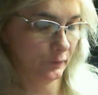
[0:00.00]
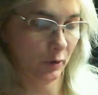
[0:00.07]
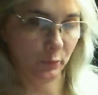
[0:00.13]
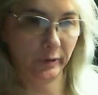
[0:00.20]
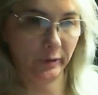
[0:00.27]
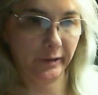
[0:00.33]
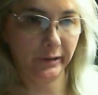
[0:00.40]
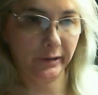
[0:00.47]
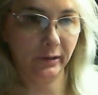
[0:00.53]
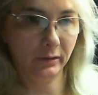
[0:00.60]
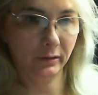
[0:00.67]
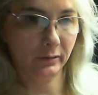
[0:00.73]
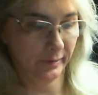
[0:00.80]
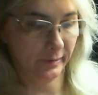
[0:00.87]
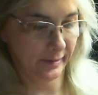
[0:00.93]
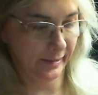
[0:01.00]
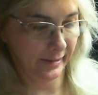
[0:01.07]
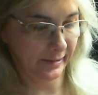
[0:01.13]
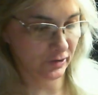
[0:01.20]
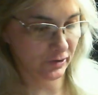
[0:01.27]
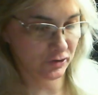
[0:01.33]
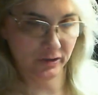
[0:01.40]
rig that
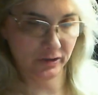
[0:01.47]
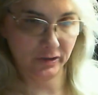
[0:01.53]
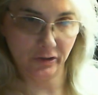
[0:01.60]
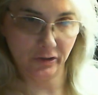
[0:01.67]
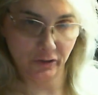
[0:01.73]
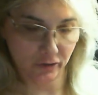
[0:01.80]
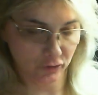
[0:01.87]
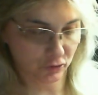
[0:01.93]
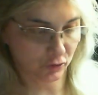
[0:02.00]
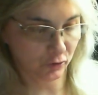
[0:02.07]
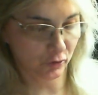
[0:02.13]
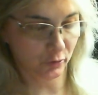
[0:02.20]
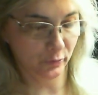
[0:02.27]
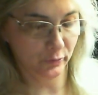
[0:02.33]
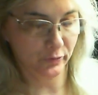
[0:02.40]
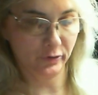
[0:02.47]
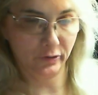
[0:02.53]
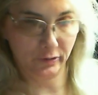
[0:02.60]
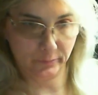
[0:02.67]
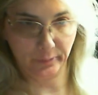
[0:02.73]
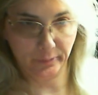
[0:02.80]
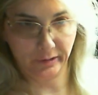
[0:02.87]
has, you can screw
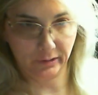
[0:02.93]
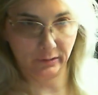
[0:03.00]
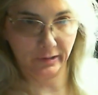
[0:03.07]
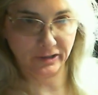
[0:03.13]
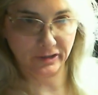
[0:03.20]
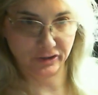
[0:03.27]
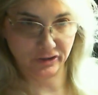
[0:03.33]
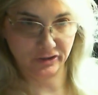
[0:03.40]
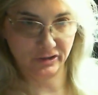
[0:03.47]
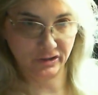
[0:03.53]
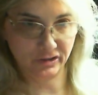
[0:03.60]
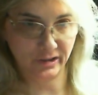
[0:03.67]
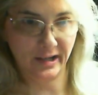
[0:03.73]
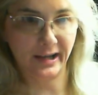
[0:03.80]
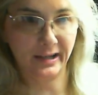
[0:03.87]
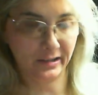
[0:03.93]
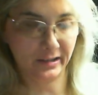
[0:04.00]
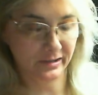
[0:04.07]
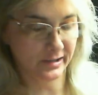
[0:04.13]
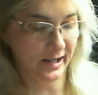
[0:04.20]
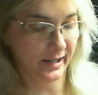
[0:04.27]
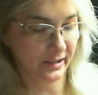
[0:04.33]
your bigger lenses into that and
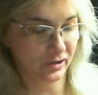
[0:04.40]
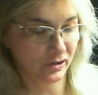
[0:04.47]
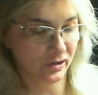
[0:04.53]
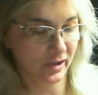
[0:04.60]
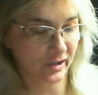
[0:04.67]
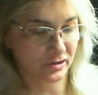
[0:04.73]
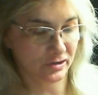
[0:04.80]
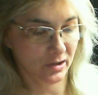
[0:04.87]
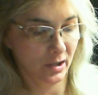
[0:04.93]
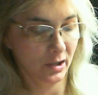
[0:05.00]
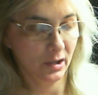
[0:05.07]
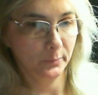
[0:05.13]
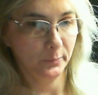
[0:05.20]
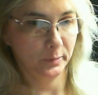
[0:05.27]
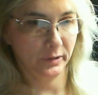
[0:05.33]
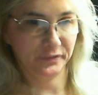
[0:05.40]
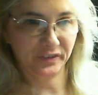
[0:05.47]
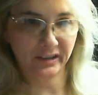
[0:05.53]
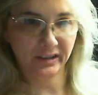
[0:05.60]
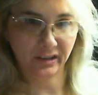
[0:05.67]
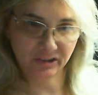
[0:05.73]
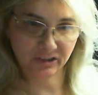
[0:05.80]
attach this. But if,
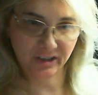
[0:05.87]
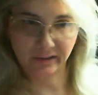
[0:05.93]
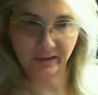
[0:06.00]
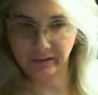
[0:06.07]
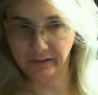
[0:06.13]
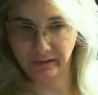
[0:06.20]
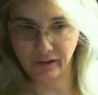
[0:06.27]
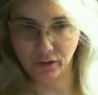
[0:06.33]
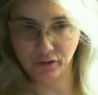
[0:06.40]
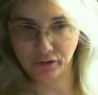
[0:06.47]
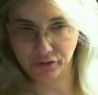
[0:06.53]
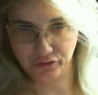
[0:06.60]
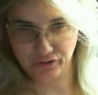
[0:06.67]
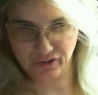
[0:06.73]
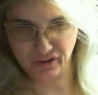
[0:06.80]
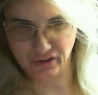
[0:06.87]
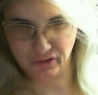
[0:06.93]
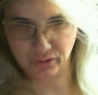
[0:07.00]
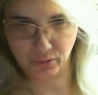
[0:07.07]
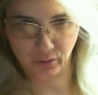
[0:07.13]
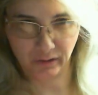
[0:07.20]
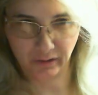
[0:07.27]
like, you're saying you're gonna go to the
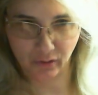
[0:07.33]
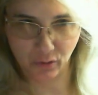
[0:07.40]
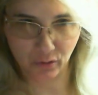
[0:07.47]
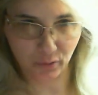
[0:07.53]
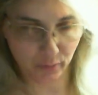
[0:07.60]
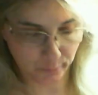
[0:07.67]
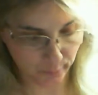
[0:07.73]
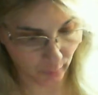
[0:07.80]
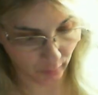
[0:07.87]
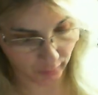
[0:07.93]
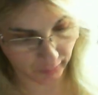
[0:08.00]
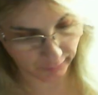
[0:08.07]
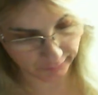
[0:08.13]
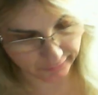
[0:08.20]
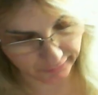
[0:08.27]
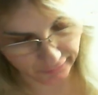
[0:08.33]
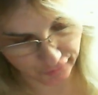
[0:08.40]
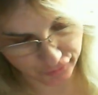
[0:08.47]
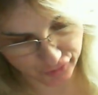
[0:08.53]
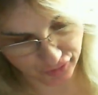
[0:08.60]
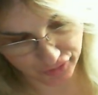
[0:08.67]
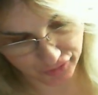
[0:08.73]
zoo or go to a park and
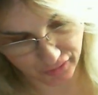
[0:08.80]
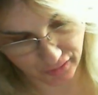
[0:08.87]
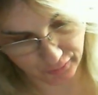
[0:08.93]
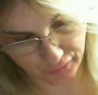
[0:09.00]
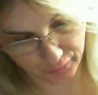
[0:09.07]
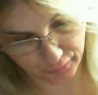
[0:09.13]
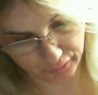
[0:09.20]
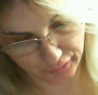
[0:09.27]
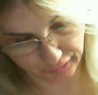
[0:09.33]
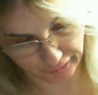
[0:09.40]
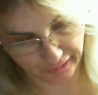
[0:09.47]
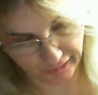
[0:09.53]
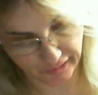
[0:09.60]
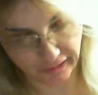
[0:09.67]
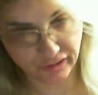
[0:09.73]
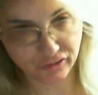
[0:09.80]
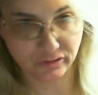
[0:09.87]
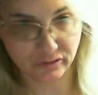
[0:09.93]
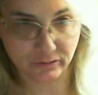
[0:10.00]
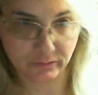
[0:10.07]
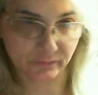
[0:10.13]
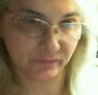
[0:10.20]
it's just, you know, you and your kids
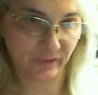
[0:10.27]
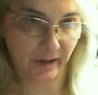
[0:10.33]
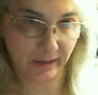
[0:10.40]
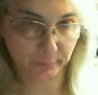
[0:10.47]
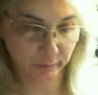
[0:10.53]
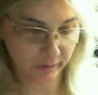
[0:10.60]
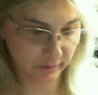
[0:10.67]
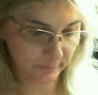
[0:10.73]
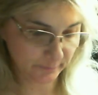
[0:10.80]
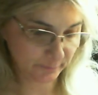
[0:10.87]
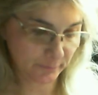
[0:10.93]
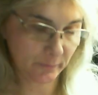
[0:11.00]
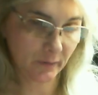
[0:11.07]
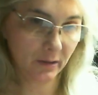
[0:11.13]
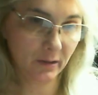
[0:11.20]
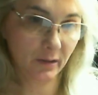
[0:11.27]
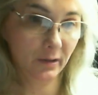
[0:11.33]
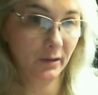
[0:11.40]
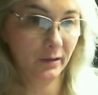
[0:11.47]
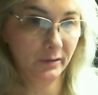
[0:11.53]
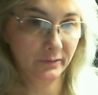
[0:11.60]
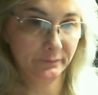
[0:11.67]
and family,
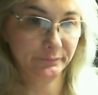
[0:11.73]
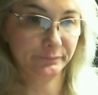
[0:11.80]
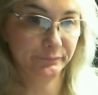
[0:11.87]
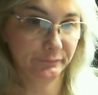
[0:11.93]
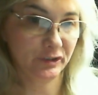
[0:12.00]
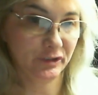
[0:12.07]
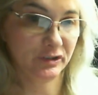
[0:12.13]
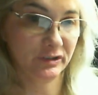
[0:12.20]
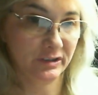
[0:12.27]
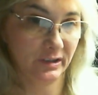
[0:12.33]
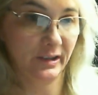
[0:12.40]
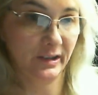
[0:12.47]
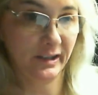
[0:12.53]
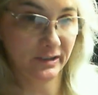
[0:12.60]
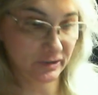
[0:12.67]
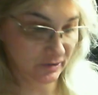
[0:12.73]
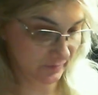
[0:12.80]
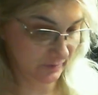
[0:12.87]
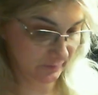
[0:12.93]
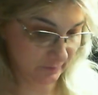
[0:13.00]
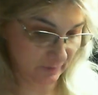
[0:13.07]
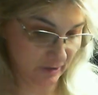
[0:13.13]
this is the lens,
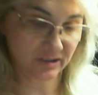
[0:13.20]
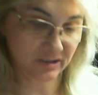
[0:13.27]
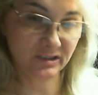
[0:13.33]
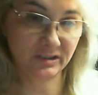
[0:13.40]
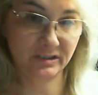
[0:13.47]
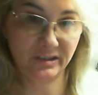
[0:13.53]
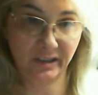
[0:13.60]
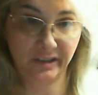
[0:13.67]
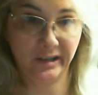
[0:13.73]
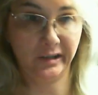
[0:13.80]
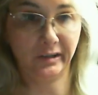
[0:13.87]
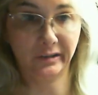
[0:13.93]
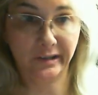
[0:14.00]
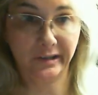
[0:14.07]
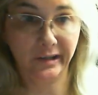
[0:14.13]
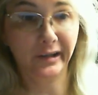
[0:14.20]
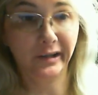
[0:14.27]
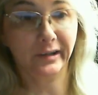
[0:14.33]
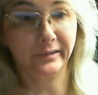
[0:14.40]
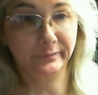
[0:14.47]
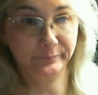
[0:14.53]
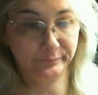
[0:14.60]
and this is the gear to
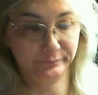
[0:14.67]
get.